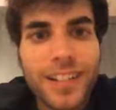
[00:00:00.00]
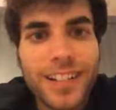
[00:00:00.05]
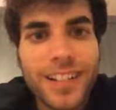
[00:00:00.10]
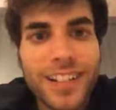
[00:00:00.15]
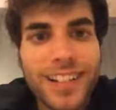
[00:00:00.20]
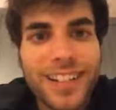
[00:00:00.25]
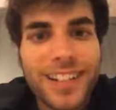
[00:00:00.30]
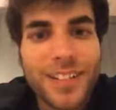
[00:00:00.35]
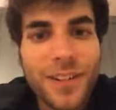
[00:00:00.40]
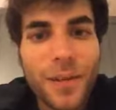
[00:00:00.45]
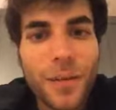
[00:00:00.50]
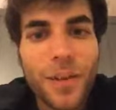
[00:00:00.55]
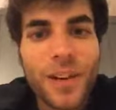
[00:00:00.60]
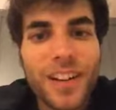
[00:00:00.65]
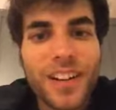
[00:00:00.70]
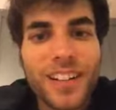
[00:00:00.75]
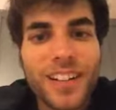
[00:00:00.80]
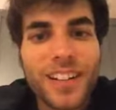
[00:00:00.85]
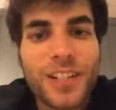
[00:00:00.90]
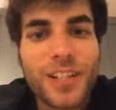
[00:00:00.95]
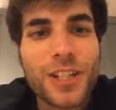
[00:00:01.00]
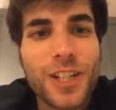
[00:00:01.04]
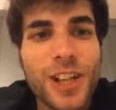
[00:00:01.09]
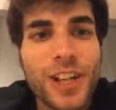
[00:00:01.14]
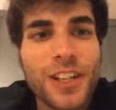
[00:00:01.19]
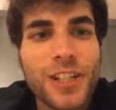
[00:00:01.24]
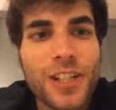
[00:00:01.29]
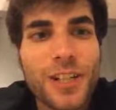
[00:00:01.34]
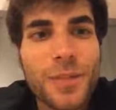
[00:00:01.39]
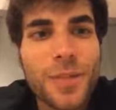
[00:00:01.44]
Do I want to
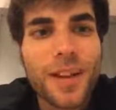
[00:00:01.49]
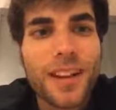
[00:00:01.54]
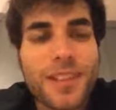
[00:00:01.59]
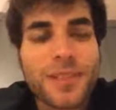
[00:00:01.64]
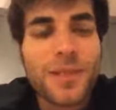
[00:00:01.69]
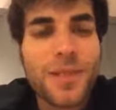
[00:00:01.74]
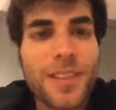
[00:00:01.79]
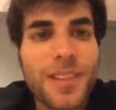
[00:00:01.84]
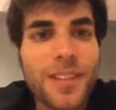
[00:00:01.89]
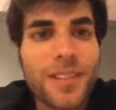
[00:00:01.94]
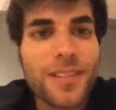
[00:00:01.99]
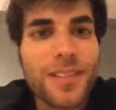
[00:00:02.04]
change spots with you?